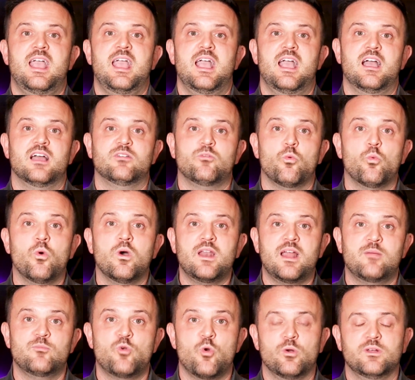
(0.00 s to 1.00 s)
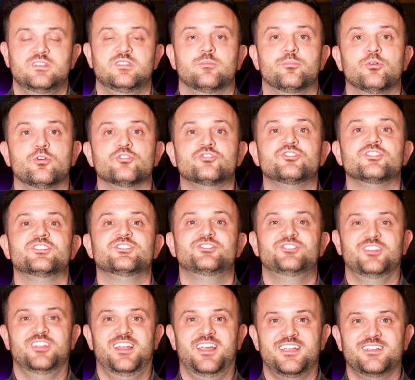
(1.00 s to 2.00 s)
and what I'm going to purchase
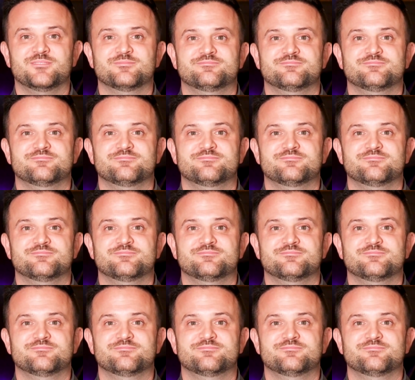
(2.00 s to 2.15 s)
today.